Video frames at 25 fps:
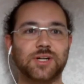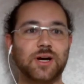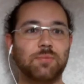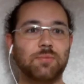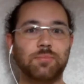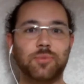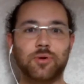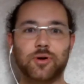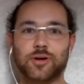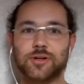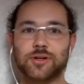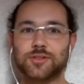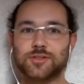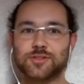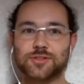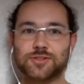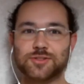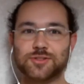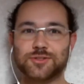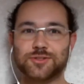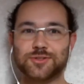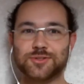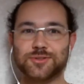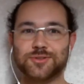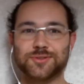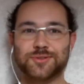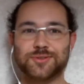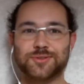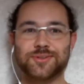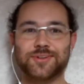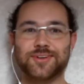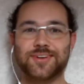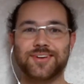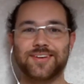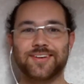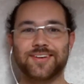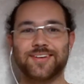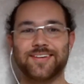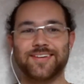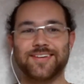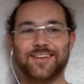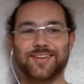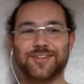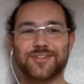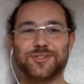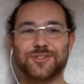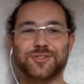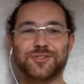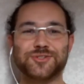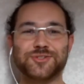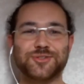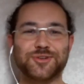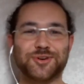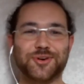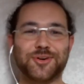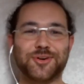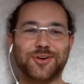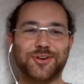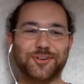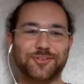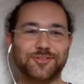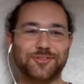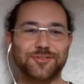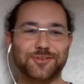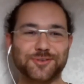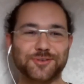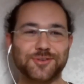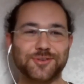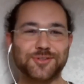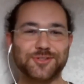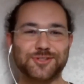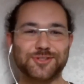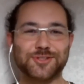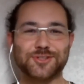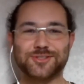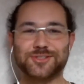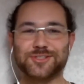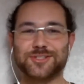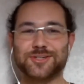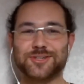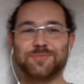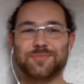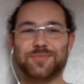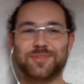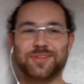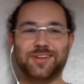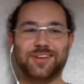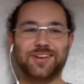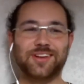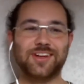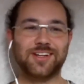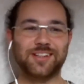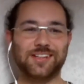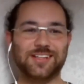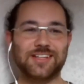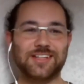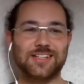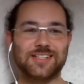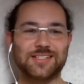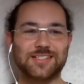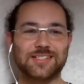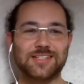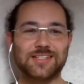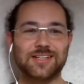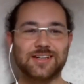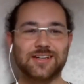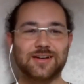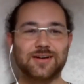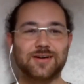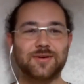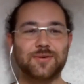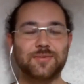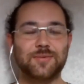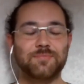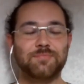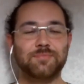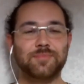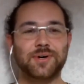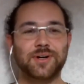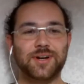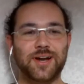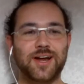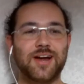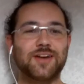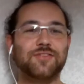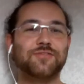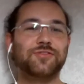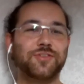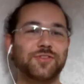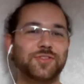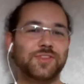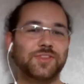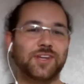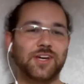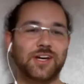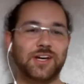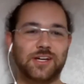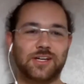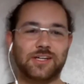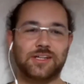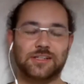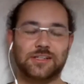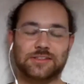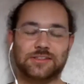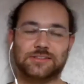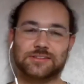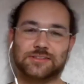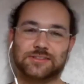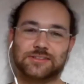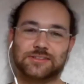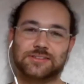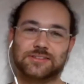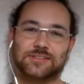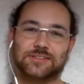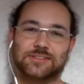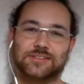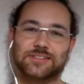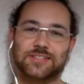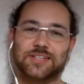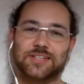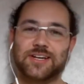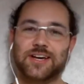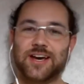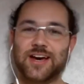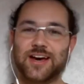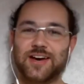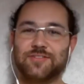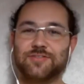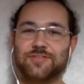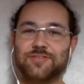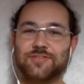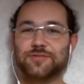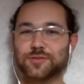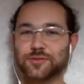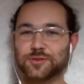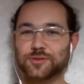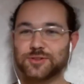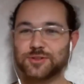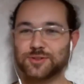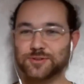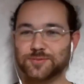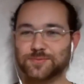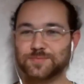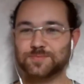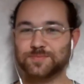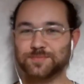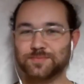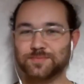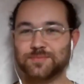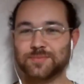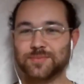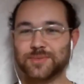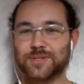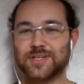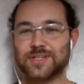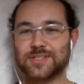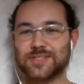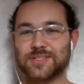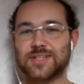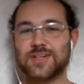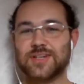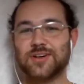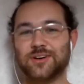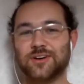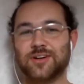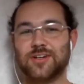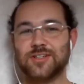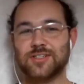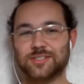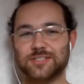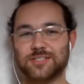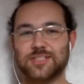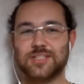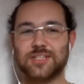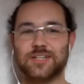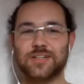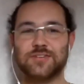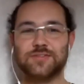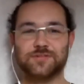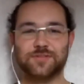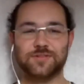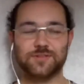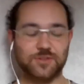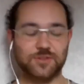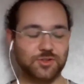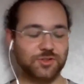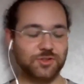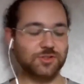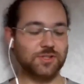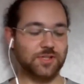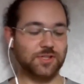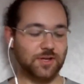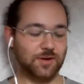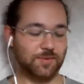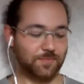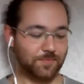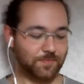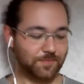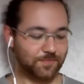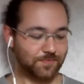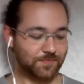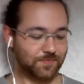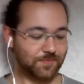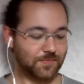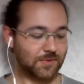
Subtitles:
cupboards to store food or something like this. But every day they have food because God gave to them.